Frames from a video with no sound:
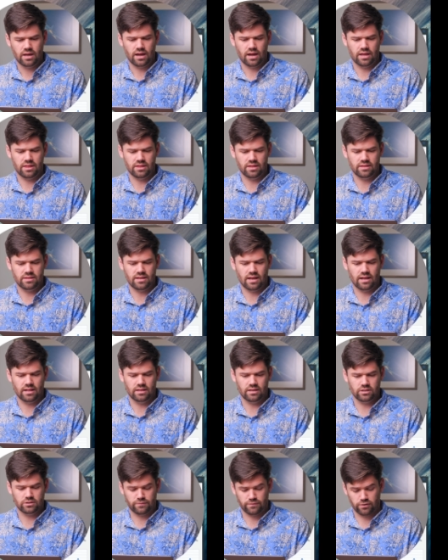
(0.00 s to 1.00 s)
and then
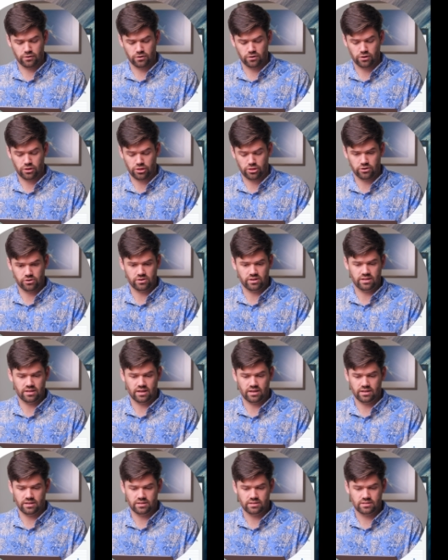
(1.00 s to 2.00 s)
dailies for 30
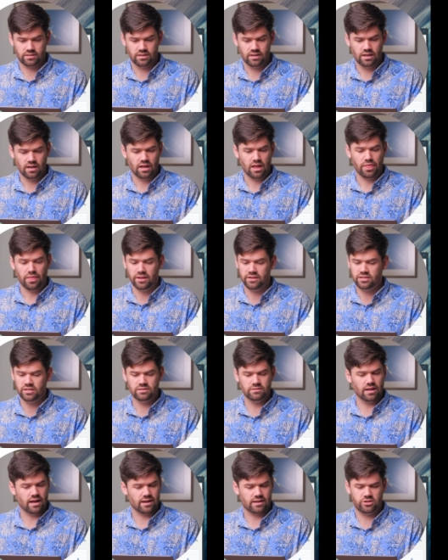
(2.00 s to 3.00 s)
days. This
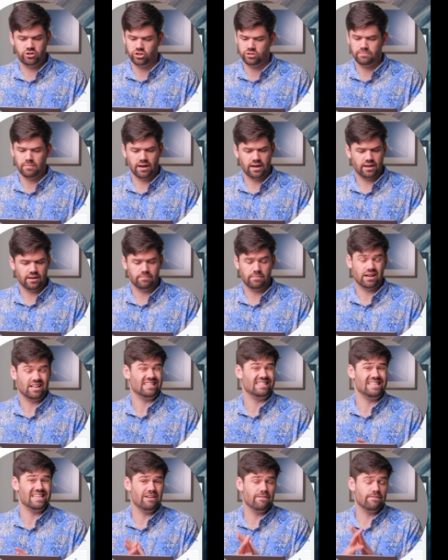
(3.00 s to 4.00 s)
is like just my, my
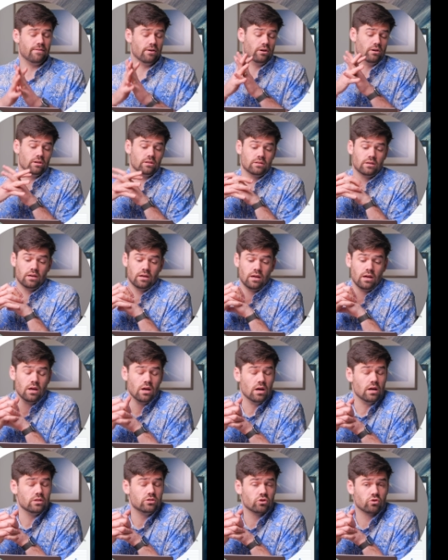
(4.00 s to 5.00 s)
default.
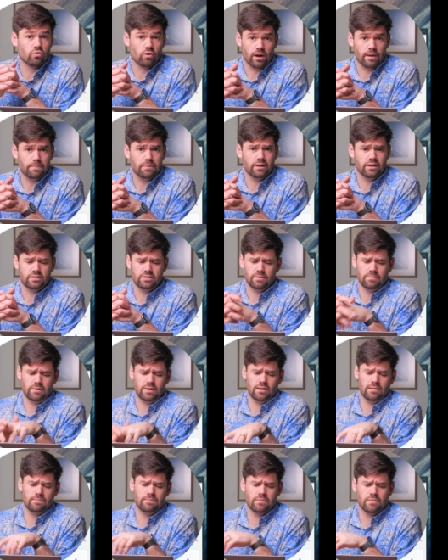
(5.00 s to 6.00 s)
It's a great place to
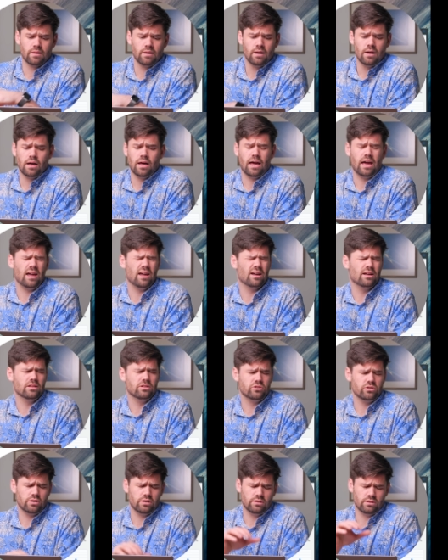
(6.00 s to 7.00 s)
be.
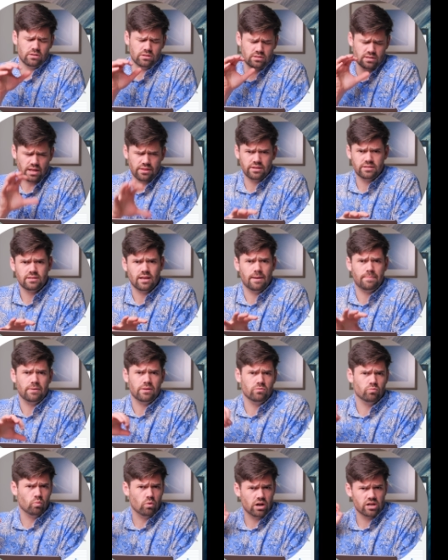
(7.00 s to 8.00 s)
And set this up
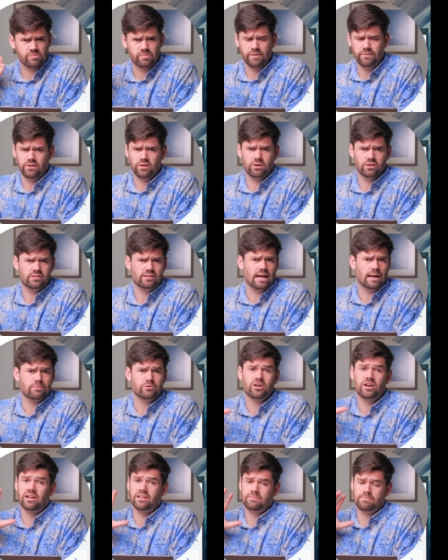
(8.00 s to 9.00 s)
and watch my video on
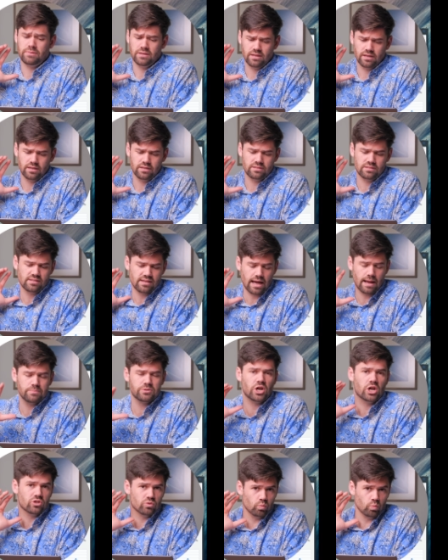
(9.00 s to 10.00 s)
snapshots because
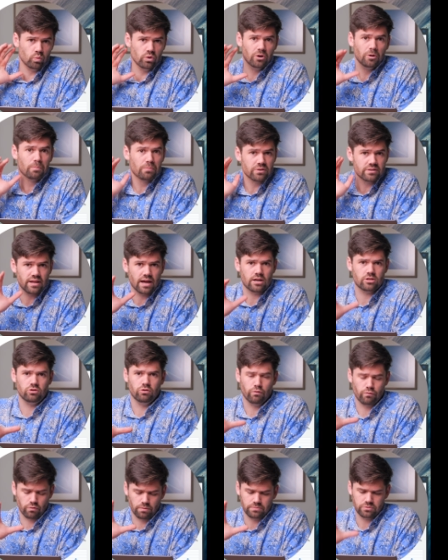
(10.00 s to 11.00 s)
snapshots will protect
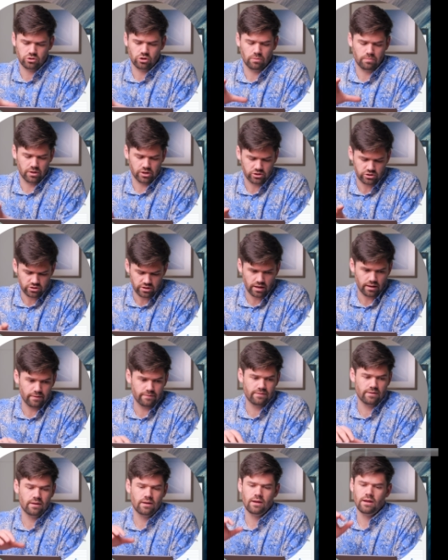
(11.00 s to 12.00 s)
you from so much stuff